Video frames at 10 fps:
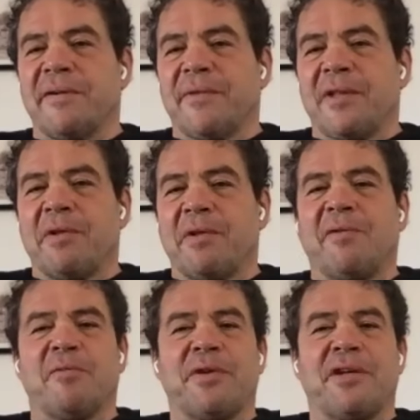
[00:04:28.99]
Yeah. I mean, that
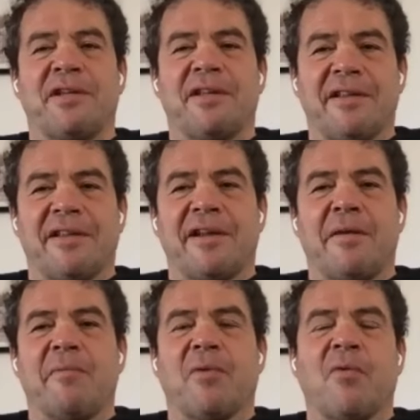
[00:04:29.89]
would be the
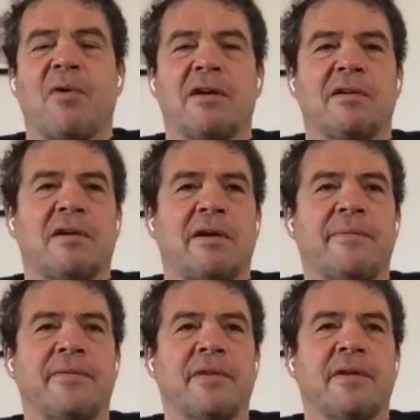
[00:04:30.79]
number one
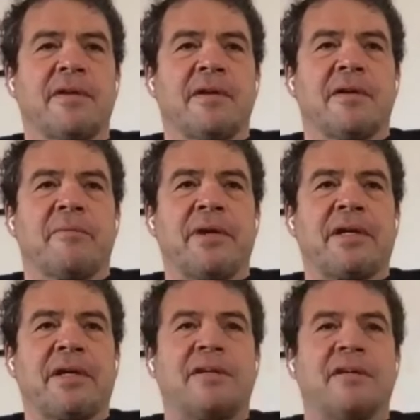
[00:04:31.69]
um,
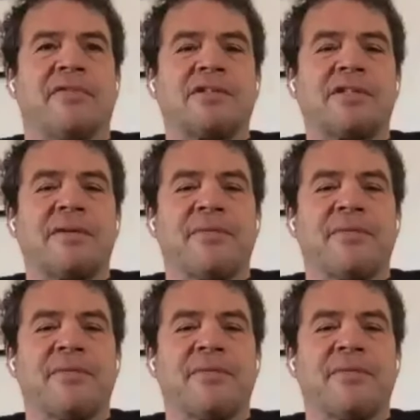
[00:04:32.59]
big difference.